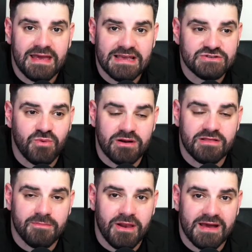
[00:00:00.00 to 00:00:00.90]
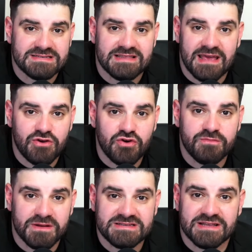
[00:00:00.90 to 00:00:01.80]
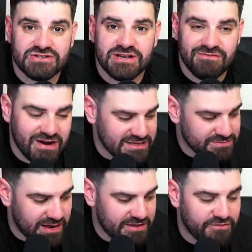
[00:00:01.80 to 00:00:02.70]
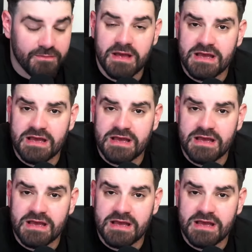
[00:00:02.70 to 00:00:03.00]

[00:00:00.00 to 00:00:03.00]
is one of the players that they could potentially raise money from.